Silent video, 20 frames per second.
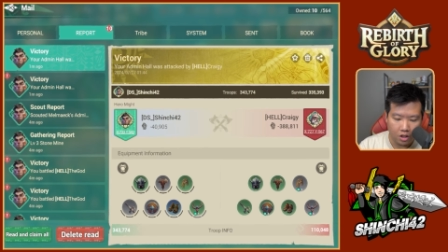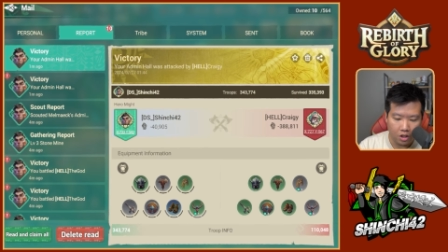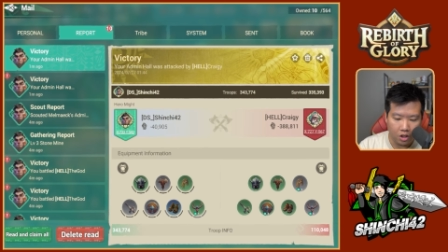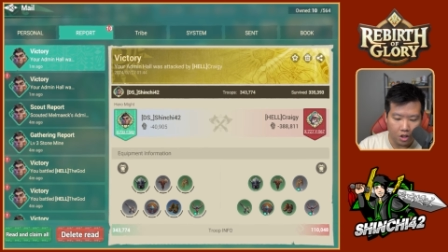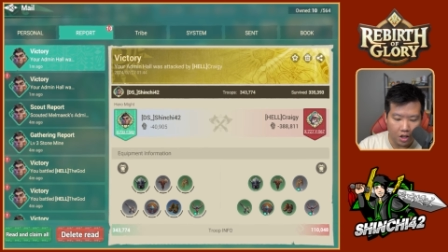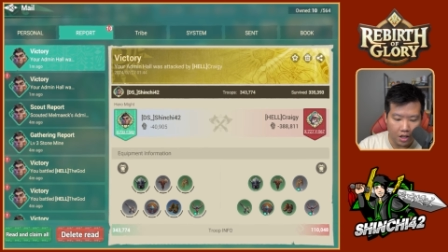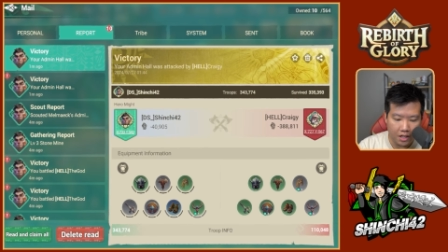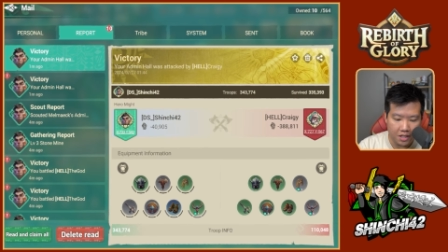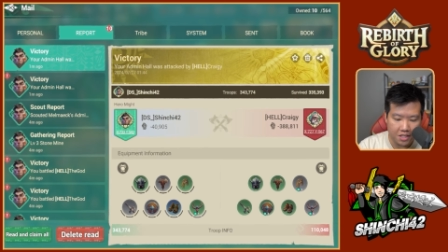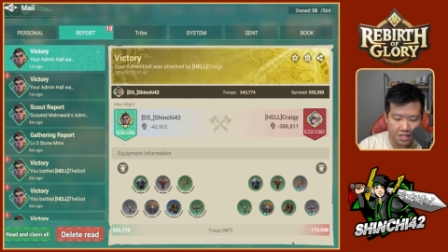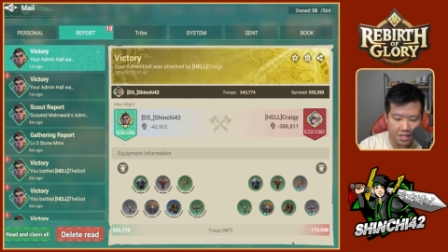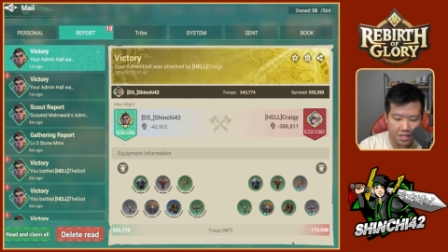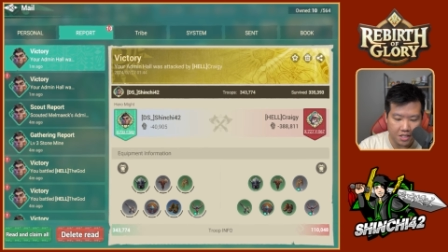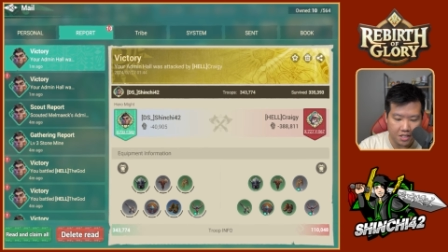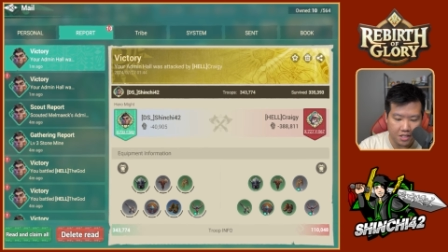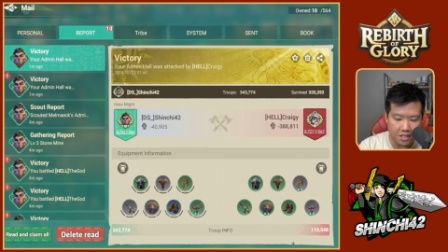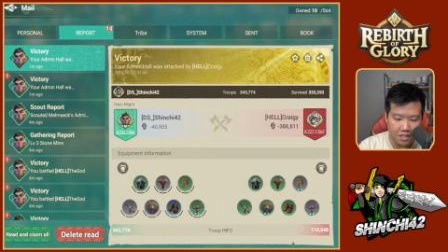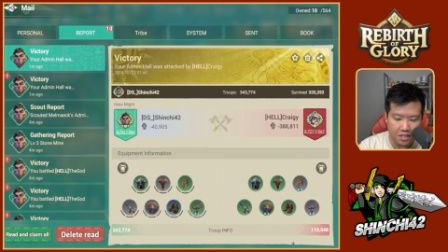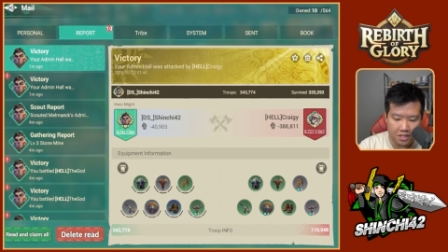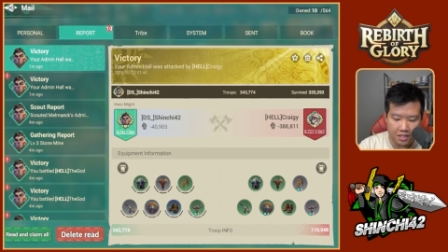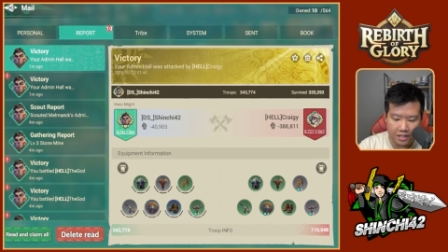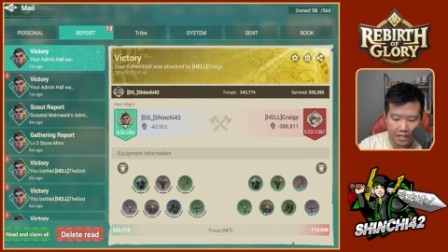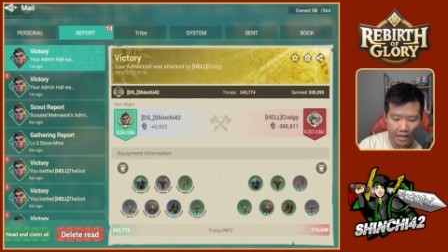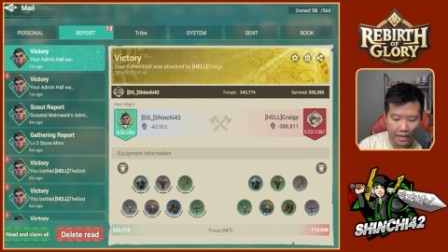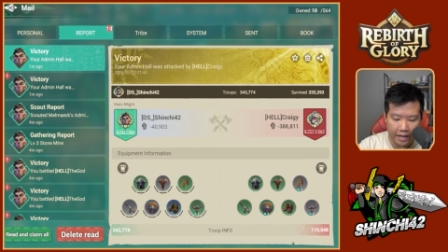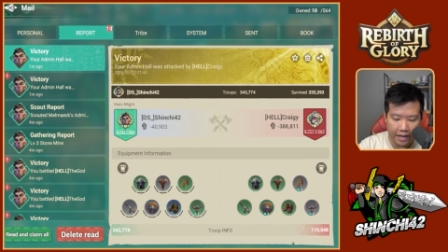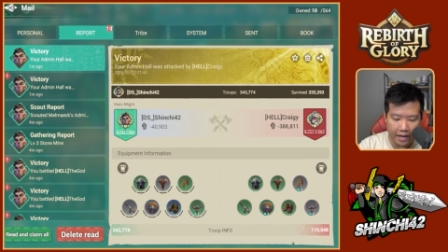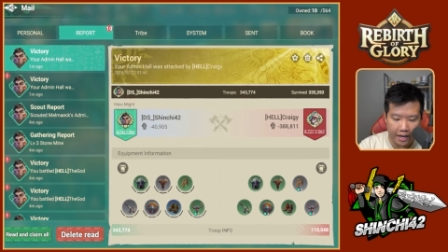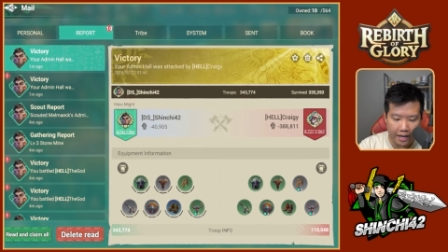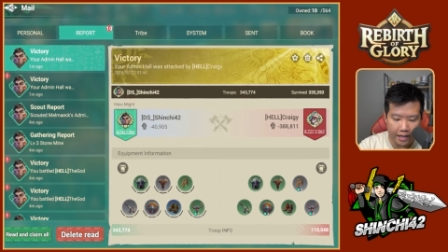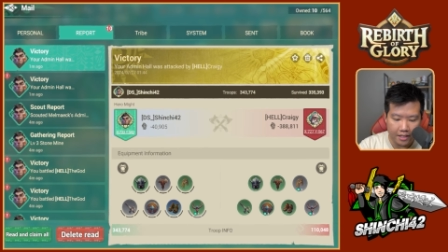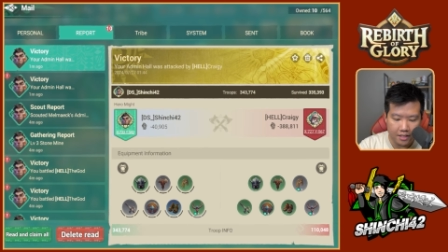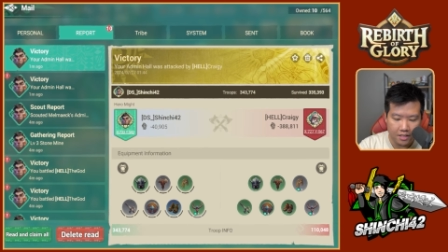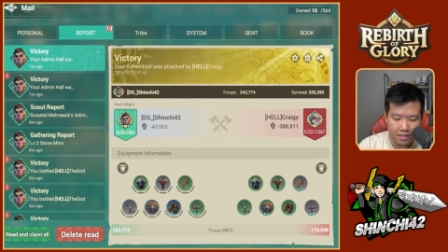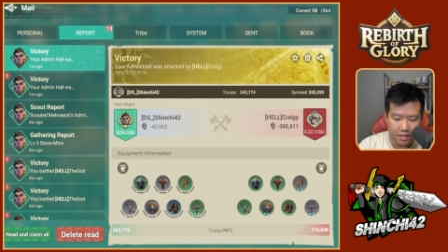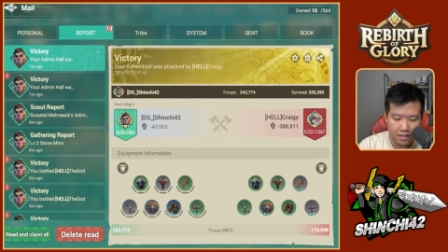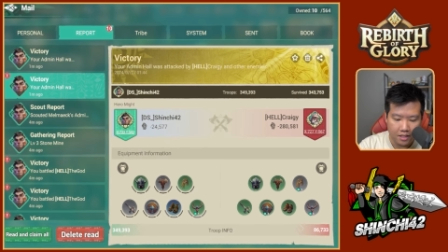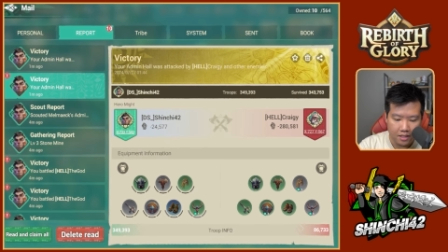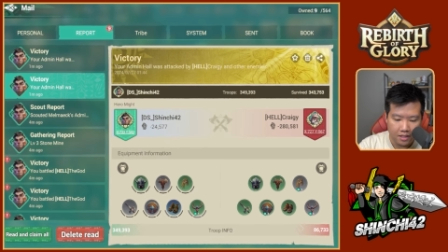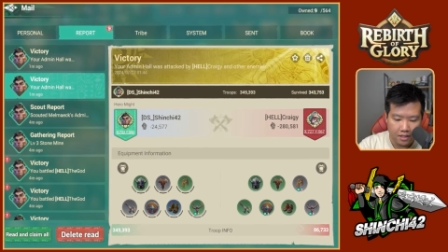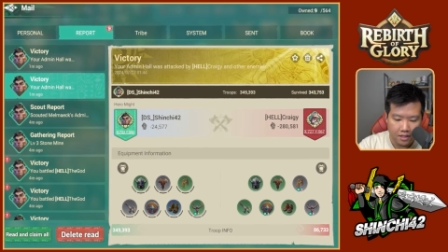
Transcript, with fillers: losses this guy had.